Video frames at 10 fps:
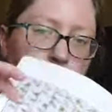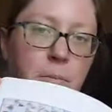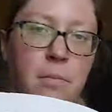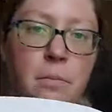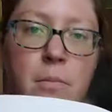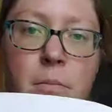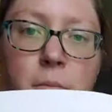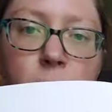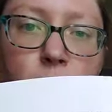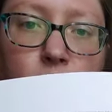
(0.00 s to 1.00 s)

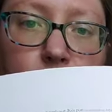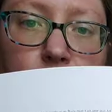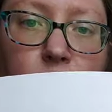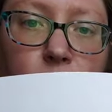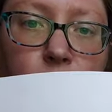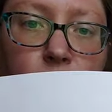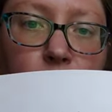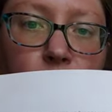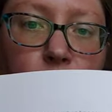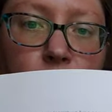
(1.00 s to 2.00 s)

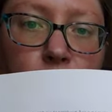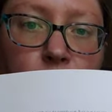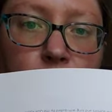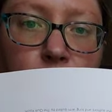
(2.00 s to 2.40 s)
(no one is talking)